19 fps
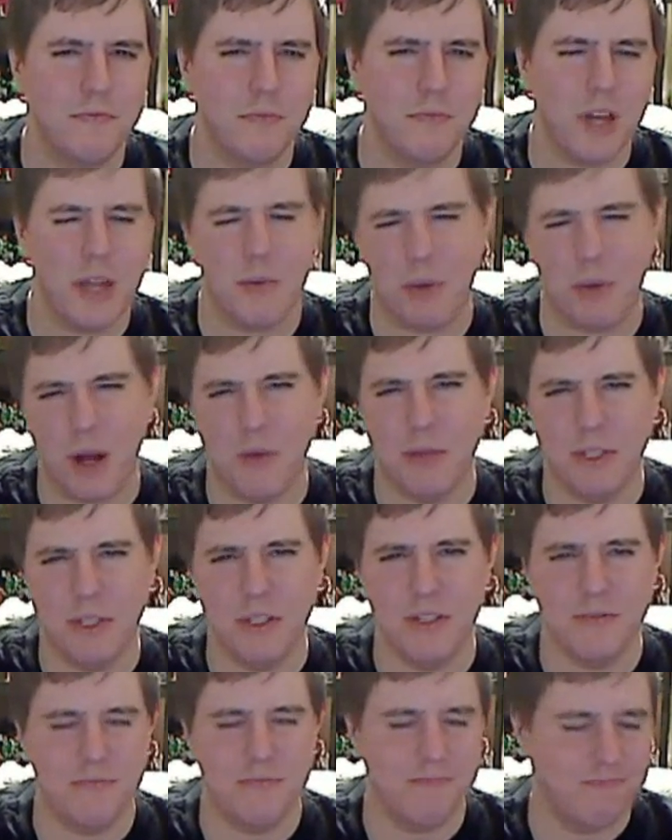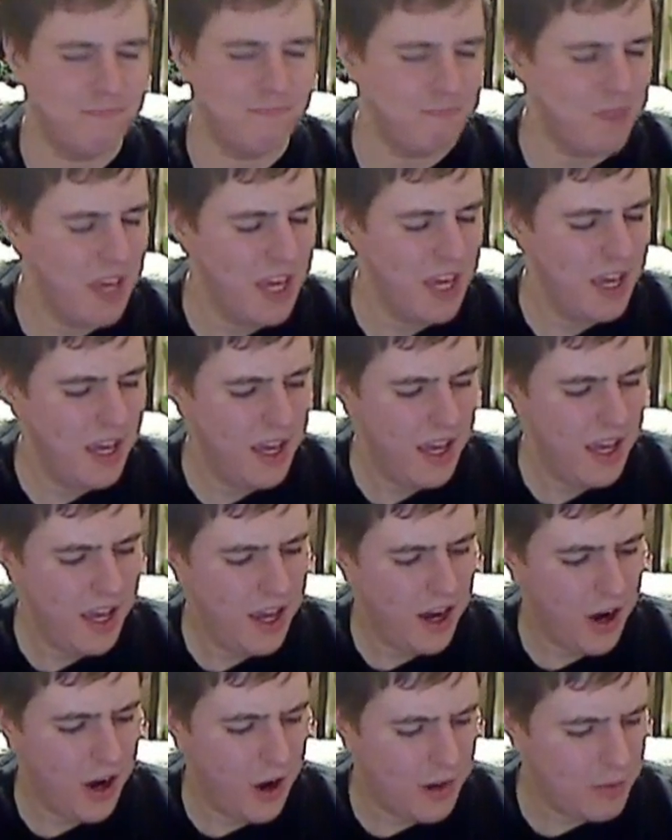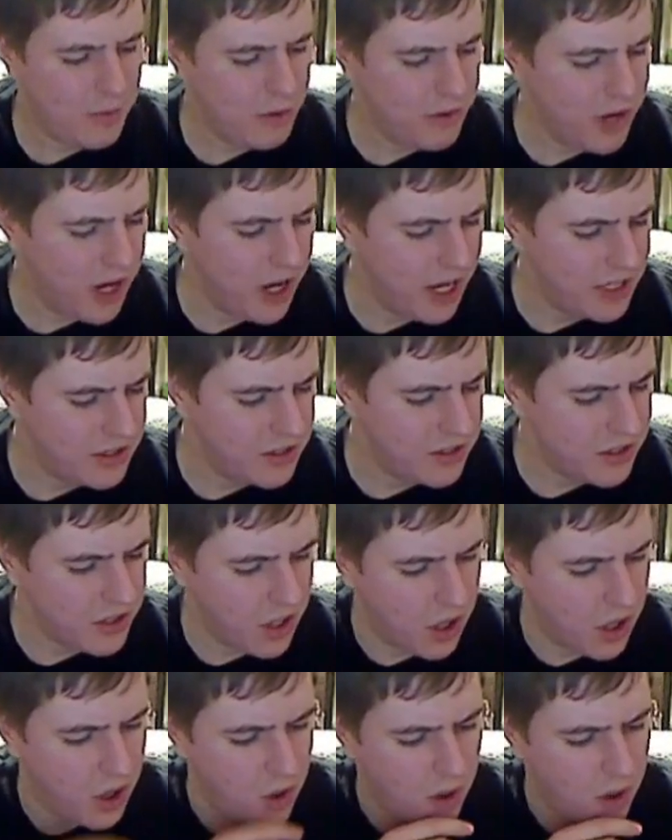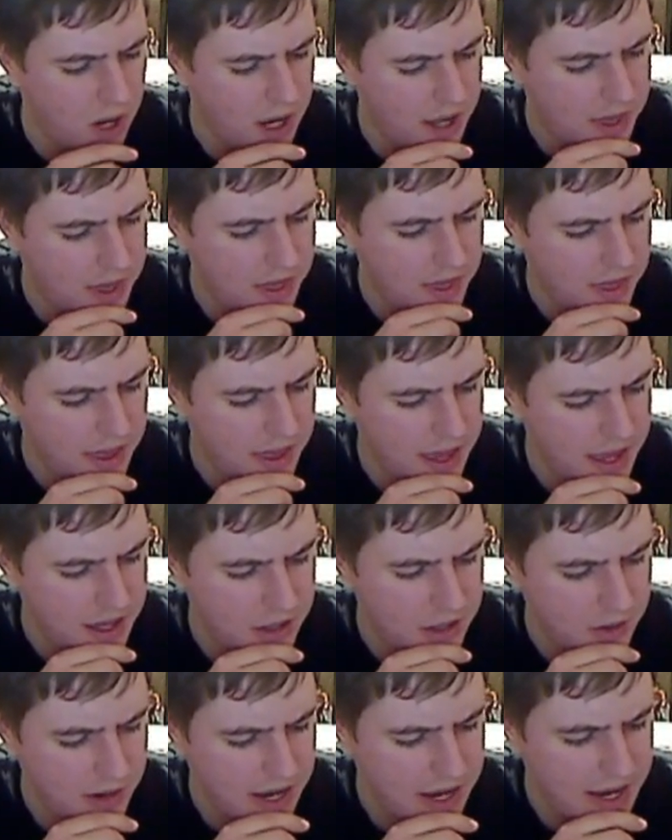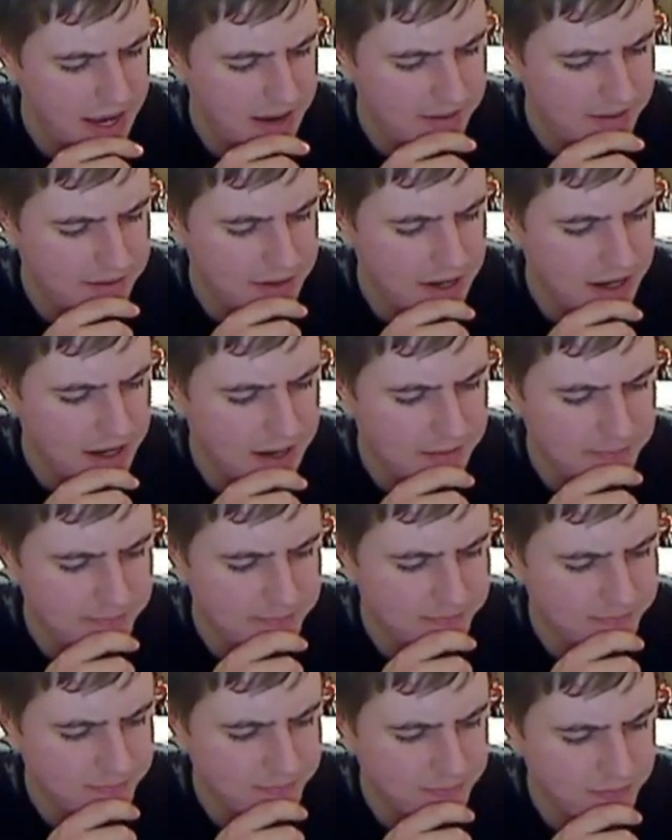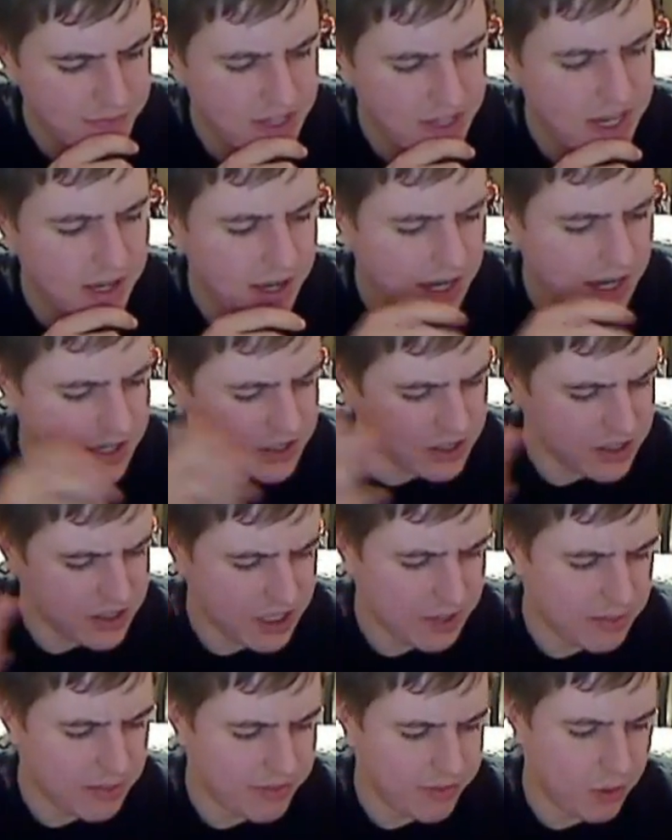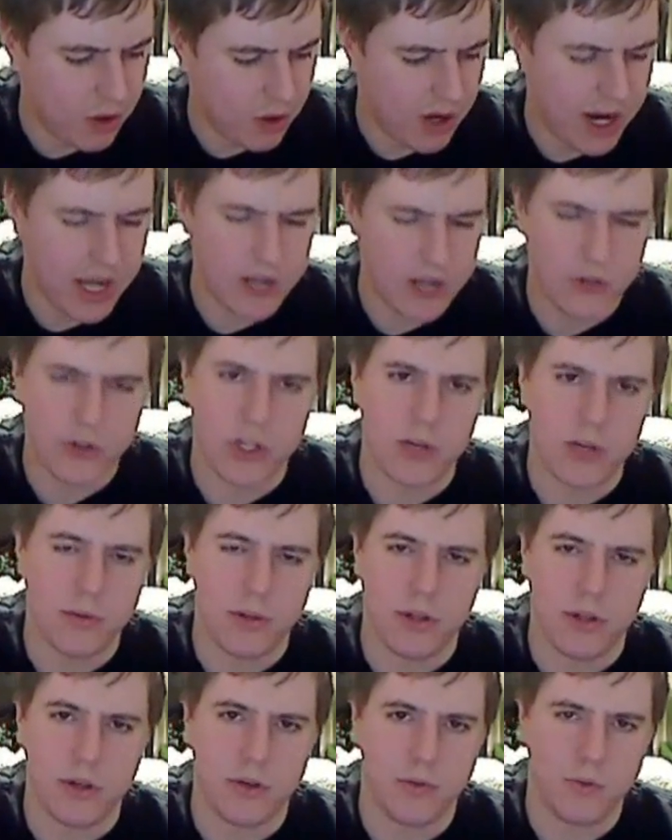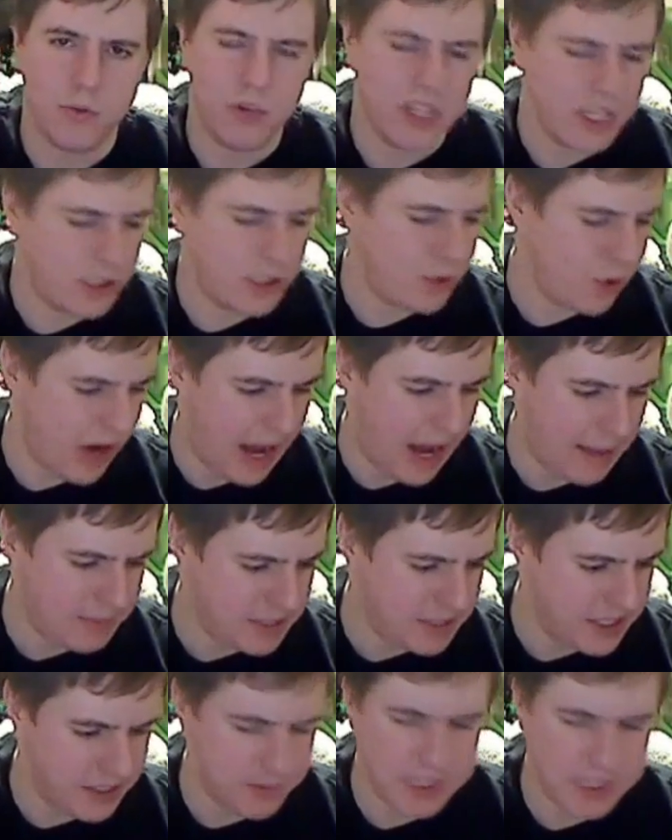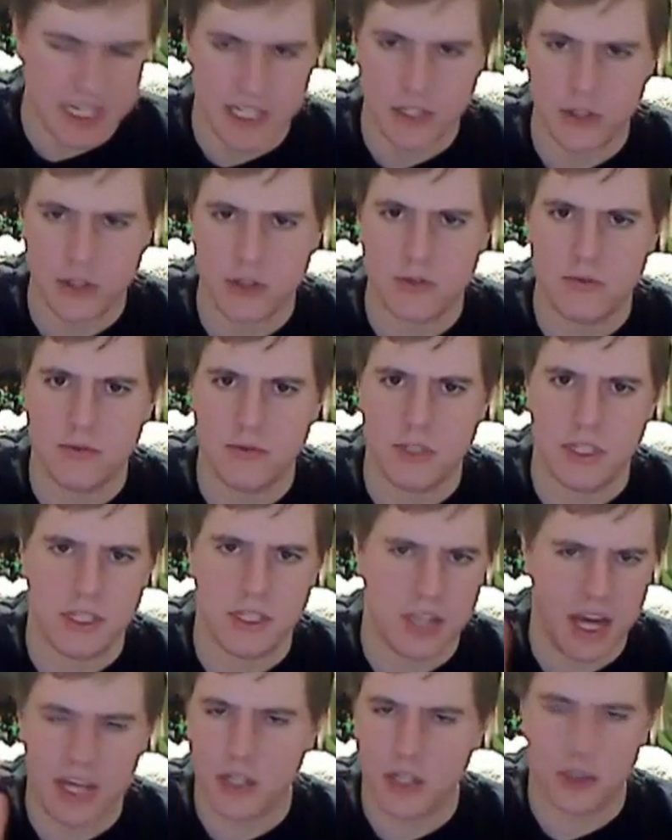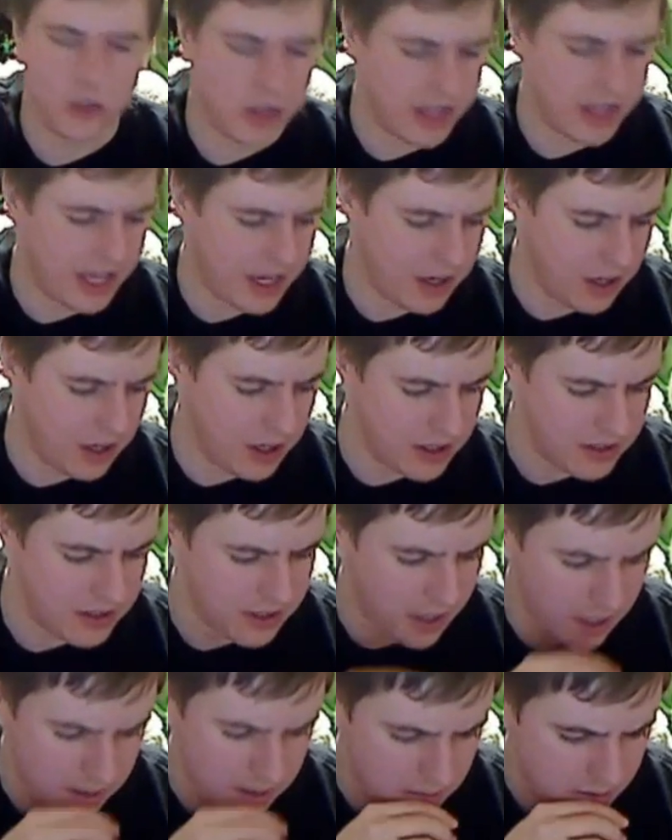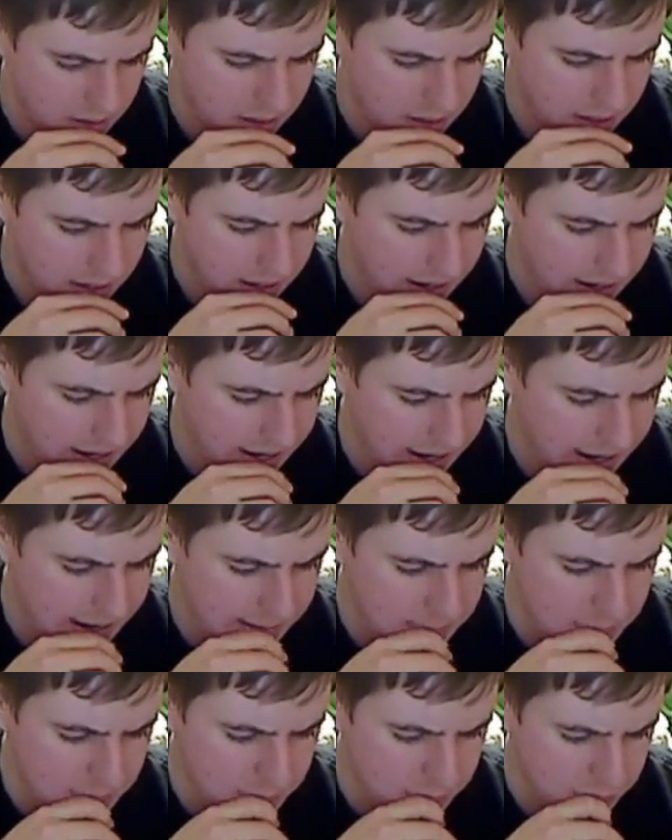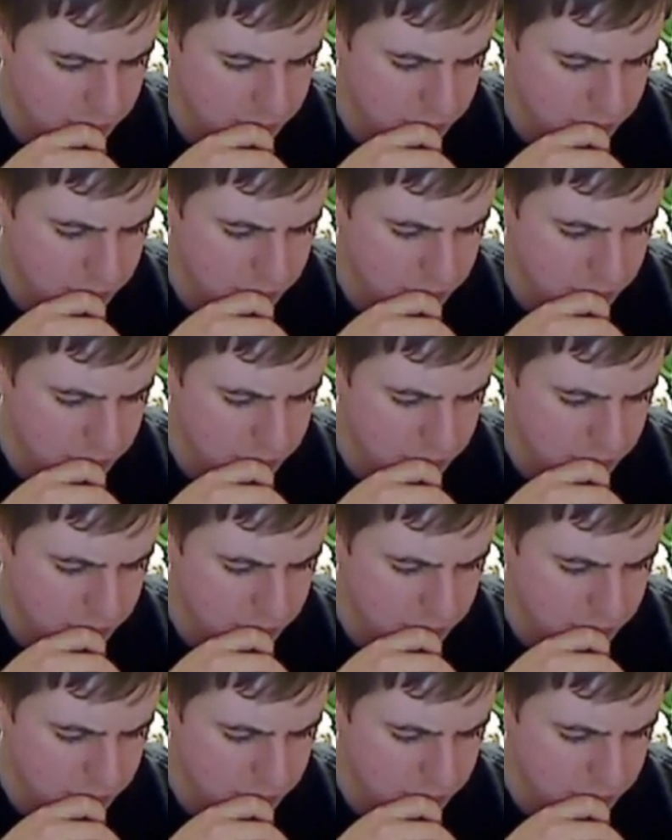but they probably did. All right, moving on. So then you have, um, as I said before, Andrea with her really crappy speech. Did not enjoy that at all. Sucked. Um,